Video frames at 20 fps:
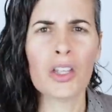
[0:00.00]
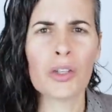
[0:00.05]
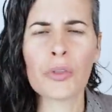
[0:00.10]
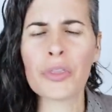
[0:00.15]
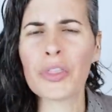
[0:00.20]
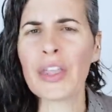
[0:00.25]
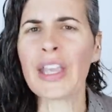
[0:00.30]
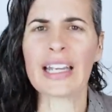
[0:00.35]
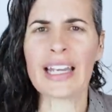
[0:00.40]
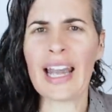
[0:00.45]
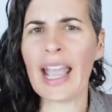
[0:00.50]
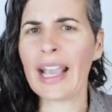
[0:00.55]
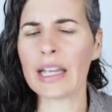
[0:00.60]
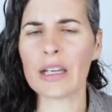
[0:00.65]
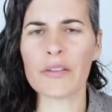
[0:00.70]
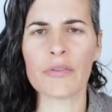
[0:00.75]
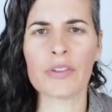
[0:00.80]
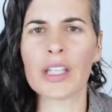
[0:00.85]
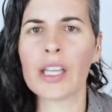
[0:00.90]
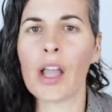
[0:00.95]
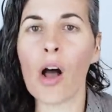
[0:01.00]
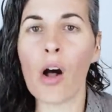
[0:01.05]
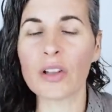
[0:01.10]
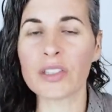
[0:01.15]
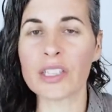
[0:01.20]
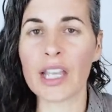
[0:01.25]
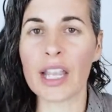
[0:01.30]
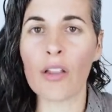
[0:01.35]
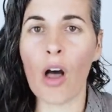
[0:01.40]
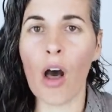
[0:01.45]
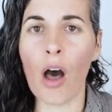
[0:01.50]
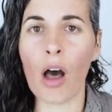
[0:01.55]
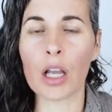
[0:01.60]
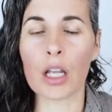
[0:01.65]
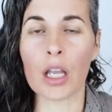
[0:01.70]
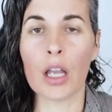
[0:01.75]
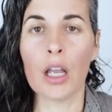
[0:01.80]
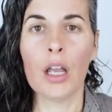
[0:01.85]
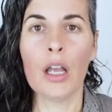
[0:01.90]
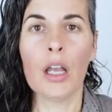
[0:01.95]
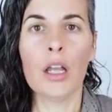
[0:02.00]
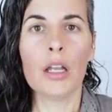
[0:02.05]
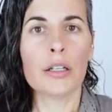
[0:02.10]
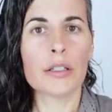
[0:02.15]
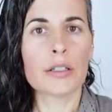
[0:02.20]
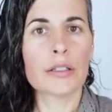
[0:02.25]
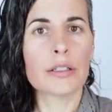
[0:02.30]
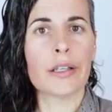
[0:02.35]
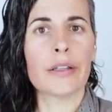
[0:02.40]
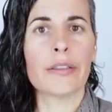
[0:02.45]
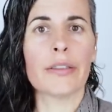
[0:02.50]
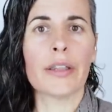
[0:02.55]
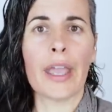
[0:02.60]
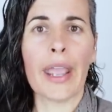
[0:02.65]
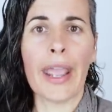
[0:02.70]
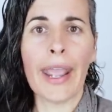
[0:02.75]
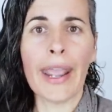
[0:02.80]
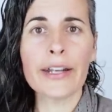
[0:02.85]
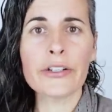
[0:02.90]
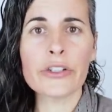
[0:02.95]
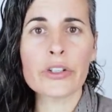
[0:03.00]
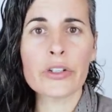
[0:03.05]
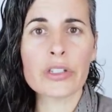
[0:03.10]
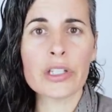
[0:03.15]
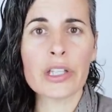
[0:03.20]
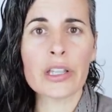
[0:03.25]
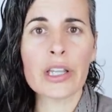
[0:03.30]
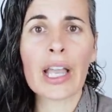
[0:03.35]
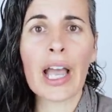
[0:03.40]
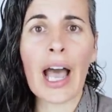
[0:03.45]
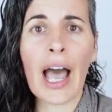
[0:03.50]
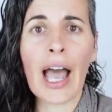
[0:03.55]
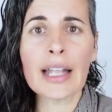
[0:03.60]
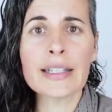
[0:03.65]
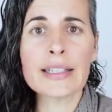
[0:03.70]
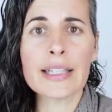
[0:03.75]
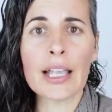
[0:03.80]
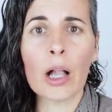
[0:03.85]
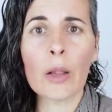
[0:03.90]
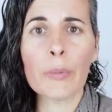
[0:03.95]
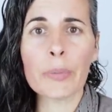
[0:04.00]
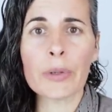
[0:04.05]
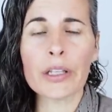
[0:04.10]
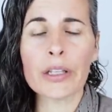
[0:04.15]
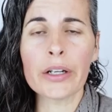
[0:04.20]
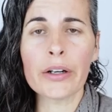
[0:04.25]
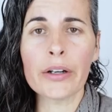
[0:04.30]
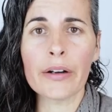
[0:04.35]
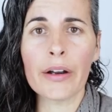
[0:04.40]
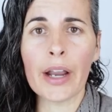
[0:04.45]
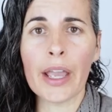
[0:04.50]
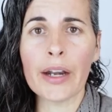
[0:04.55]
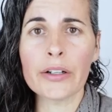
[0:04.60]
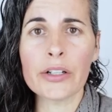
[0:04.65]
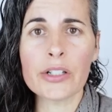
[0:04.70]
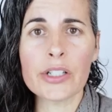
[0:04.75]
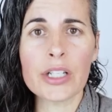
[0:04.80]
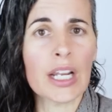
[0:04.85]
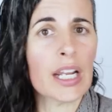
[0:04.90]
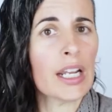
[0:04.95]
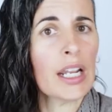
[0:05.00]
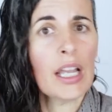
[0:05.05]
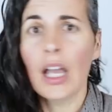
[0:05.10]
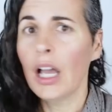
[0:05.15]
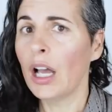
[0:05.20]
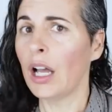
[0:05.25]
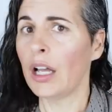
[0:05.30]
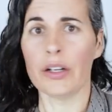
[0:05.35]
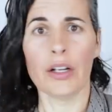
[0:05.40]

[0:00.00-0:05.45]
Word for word: you think negatively all day long, did the angels and the guides help clear your energy?